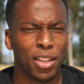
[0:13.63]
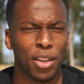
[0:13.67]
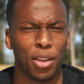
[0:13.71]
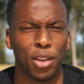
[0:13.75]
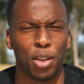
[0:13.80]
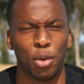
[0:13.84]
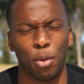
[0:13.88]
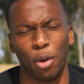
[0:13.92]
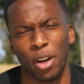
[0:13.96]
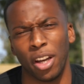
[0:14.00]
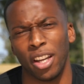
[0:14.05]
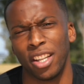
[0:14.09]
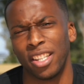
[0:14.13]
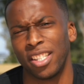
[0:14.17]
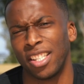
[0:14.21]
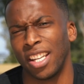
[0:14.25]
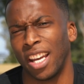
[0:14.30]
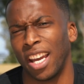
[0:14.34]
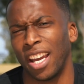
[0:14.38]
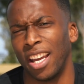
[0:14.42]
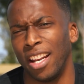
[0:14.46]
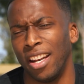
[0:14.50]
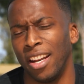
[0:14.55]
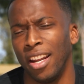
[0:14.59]
on Twitter
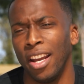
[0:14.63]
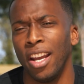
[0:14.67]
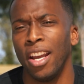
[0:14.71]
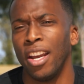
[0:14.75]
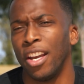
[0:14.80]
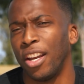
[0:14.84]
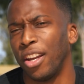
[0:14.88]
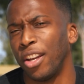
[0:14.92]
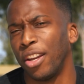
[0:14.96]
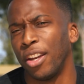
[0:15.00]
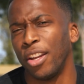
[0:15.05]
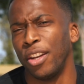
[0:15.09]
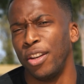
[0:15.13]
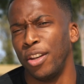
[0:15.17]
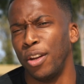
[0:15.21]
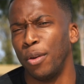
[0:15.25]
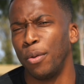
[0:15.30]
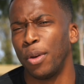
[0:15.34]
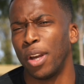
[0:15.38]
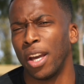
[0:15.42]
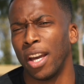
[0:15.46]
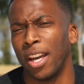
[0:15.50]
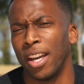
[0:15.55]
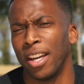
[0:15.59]
saying, "New
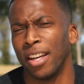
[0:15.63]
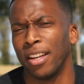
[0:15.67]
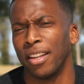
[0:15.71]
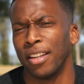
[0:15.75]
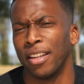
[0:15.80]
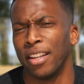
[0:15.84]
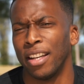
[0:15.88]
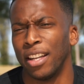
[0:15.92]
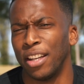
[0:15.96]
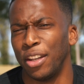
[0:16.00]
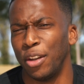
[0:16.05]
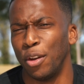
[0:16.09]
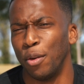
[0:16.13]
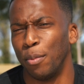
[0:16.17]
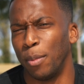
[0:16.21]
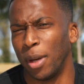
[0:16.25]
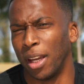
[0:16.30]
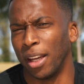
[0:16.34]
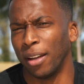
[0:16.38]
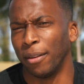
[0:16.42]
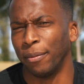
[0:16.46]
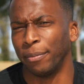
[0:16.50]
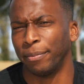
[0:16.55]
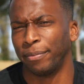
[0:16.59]
year, new
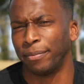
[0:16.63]
me."